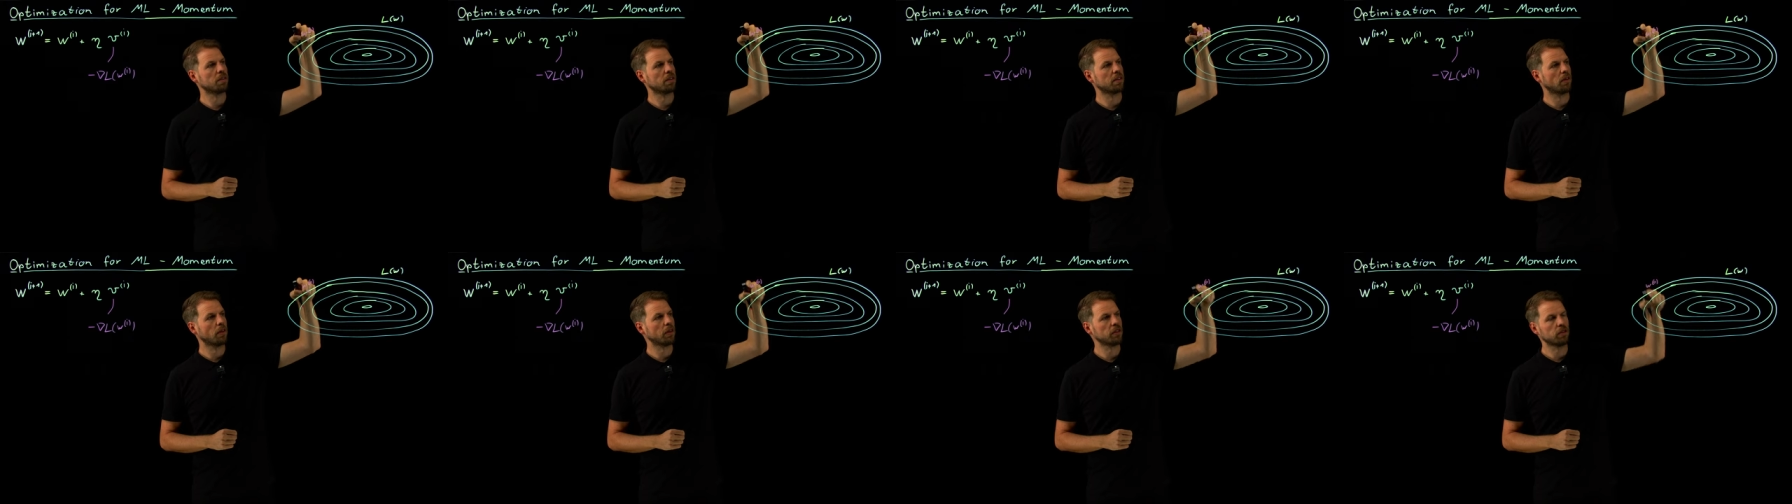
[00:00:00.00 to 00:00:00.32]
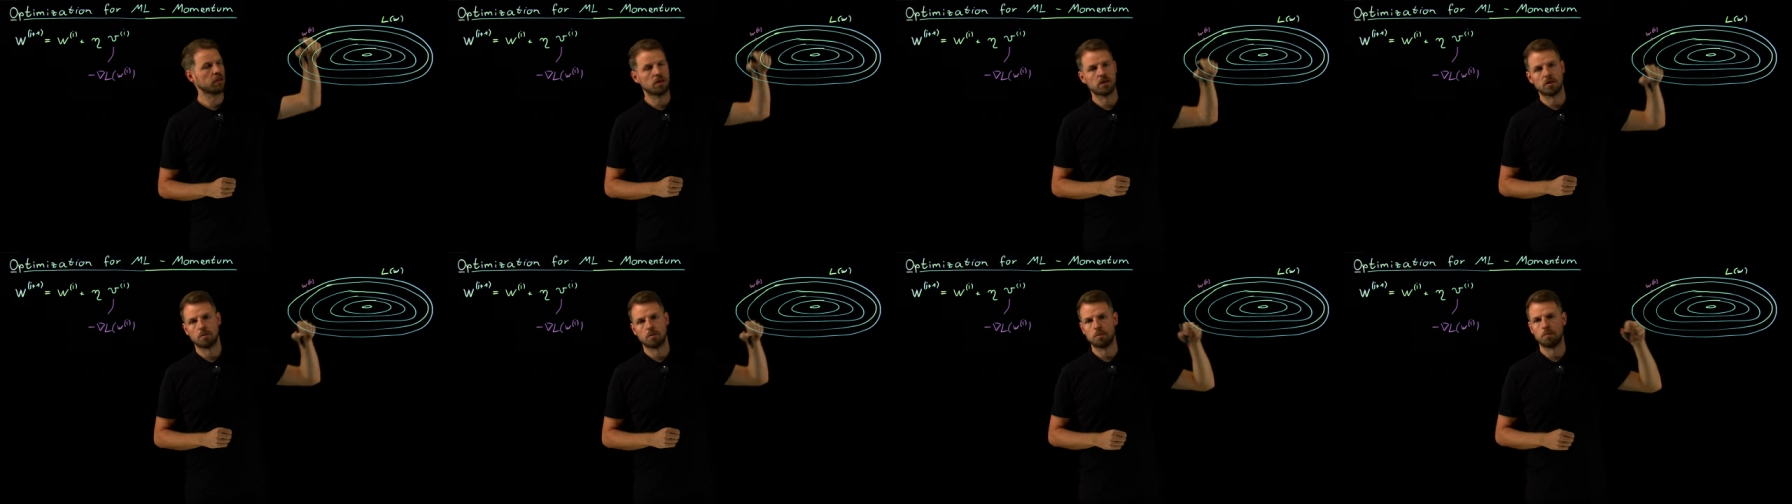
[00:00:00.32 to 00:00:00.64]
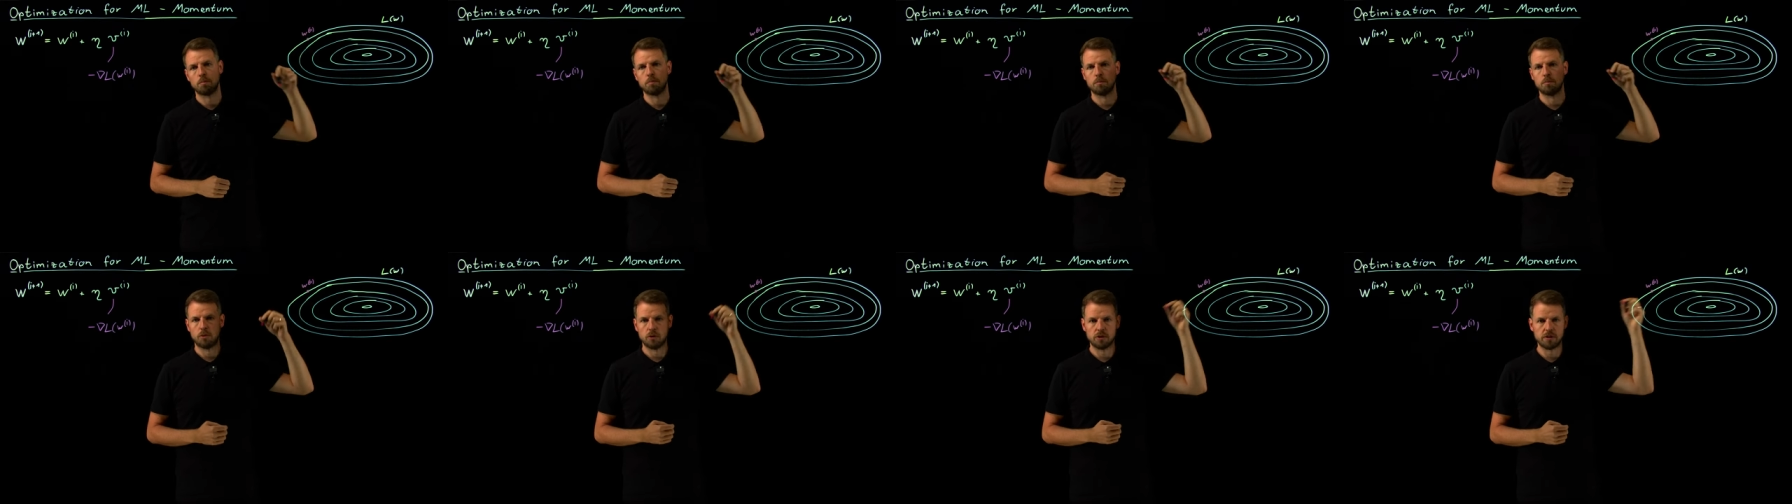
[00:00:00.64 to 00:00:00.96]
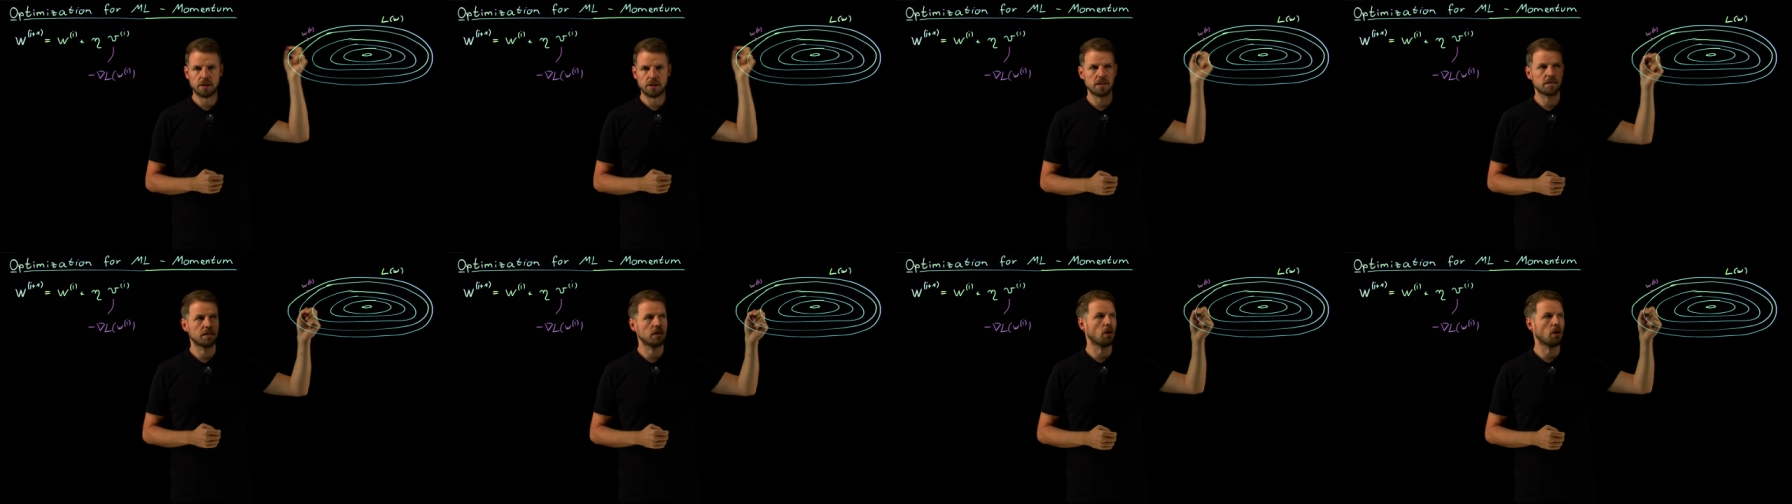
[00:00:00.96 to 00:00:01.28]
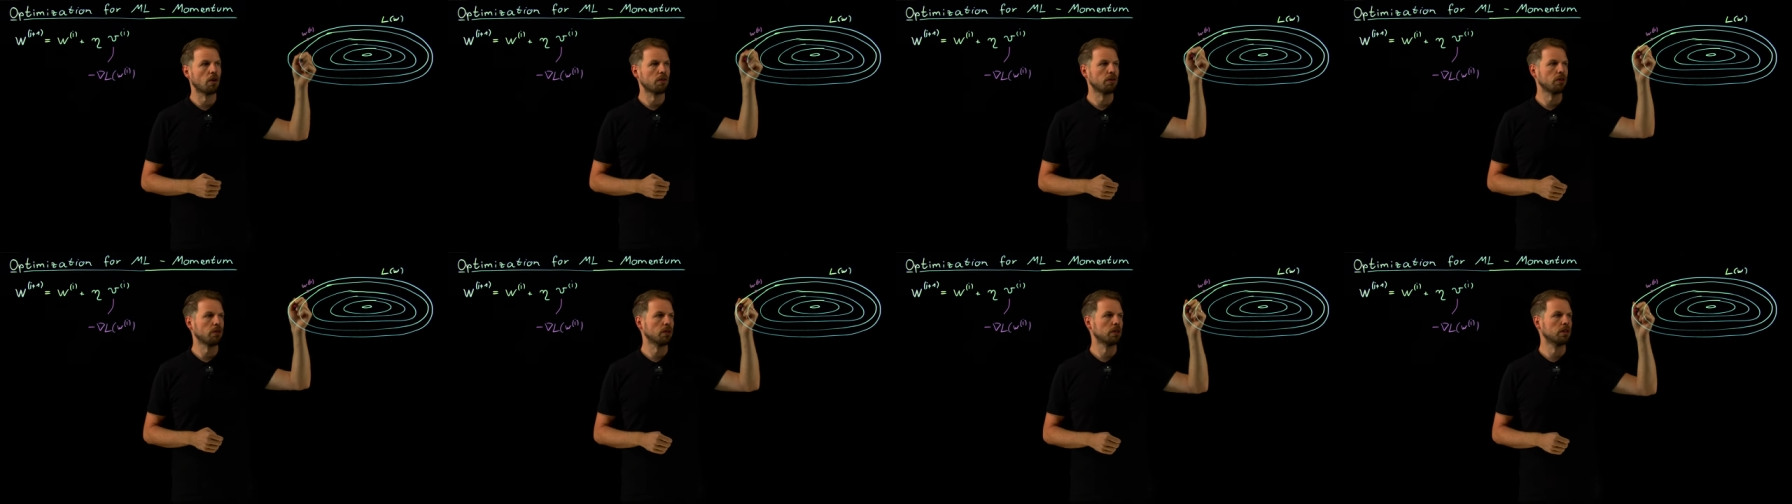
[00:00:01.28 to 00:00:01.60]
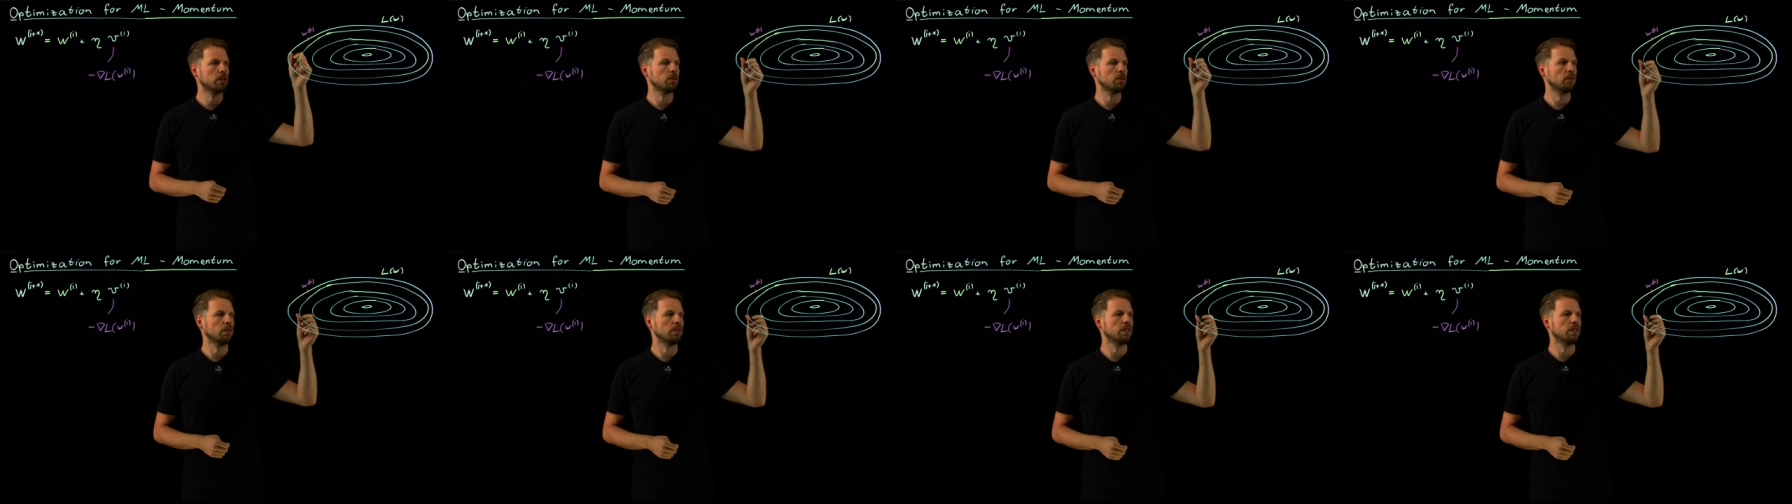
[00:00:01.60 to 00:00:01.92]
direction is precisely orthogonal
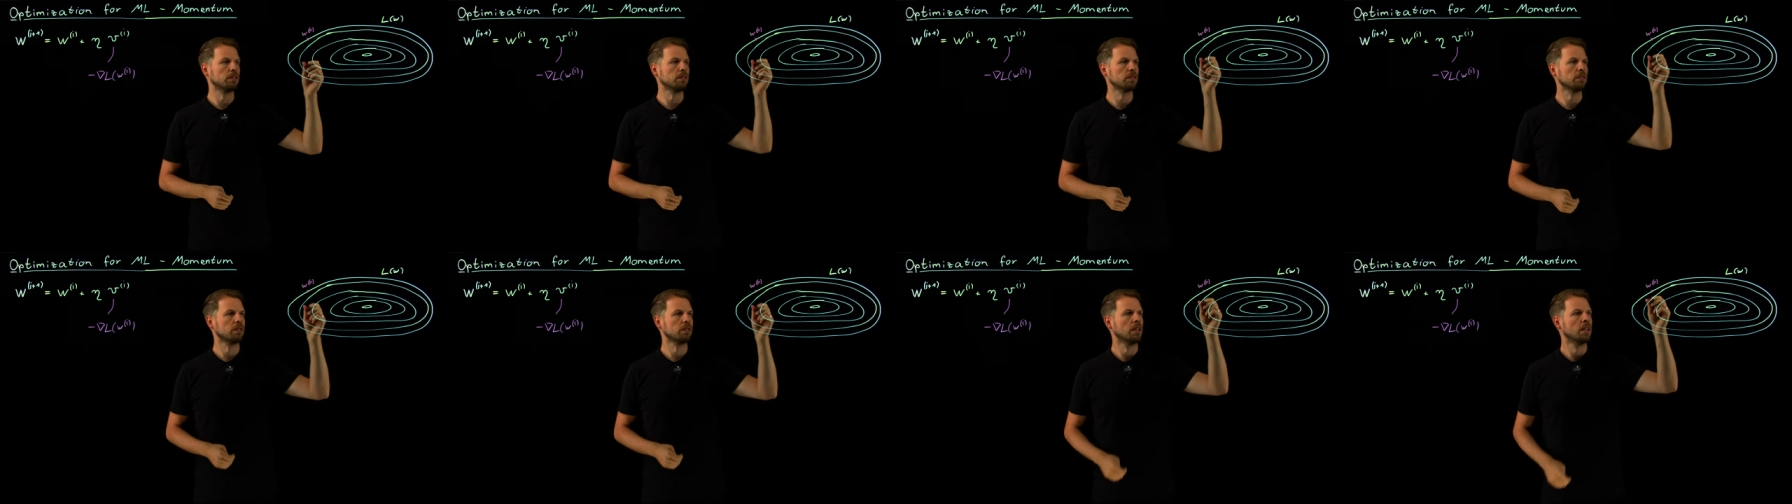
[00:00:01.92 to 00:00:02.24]
to this.